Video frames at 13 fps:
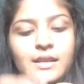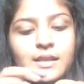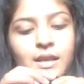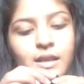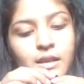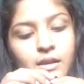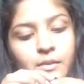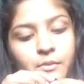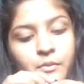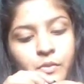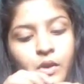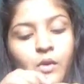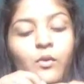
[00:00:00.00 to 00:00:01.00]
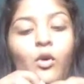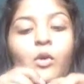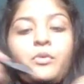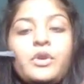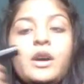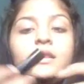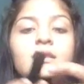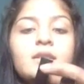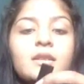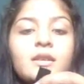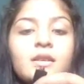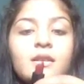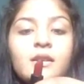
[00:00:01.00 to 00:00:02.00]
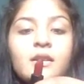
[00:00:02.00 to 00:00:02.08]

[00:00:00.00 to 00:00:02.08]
is in Warm Rust,